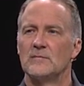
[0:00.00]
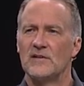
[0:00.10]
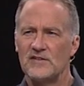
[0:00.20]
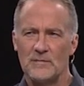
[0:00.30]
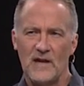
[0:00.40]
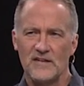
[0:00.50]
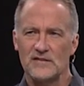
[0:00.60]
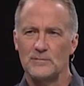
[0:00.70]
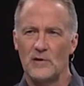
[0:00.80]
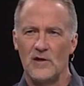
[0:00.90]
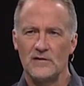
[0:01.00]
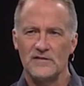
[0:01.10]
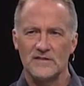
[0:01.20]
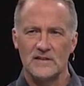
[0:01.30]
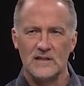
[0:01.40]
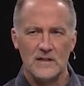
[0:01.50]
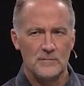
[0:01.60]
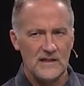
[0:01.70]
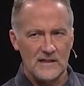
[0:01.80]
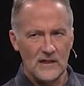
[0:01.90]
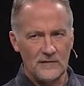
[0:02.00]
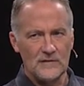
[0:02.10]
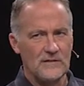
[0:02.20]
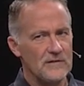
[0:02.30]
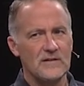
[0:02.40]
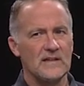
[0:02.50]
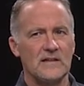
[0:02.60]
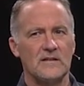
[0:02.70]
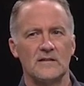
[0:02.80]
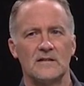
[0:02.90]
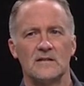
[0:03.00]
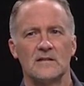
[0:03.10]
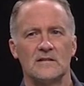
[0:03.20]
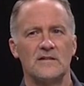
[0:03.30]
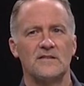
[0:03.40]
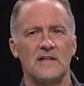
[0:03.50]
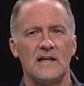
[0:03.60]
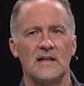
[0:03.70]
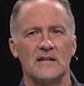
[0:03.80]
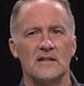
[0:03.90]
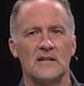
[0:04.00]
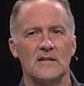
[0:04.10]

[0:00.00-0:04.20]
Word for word: But it was the Apostle Paul who said, Be careful if you think you stand,